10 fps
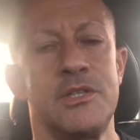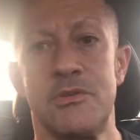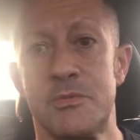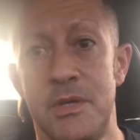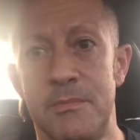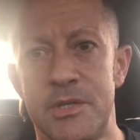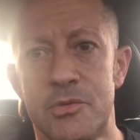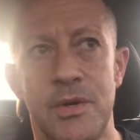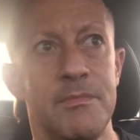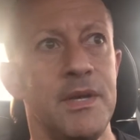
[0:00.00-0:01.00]
She was in
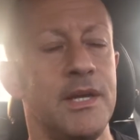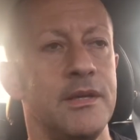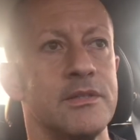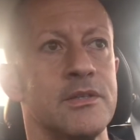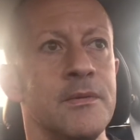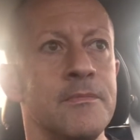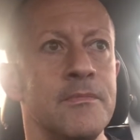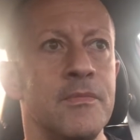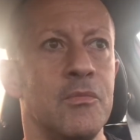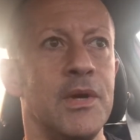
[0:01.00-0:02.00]
between meetings.
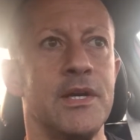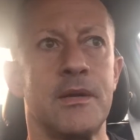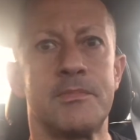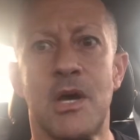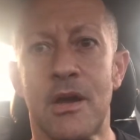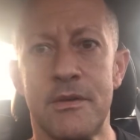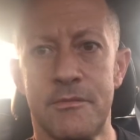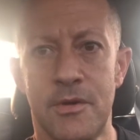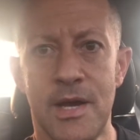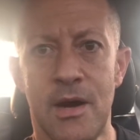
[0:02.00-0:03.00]
We ended up talking
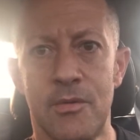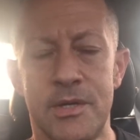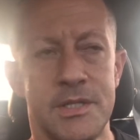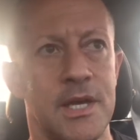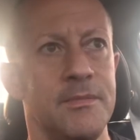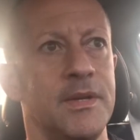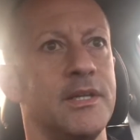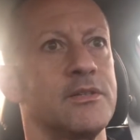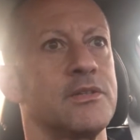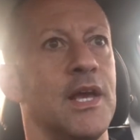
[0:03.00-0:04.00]
for an hour and 10
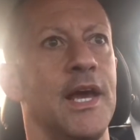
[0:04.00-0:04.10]
minutes.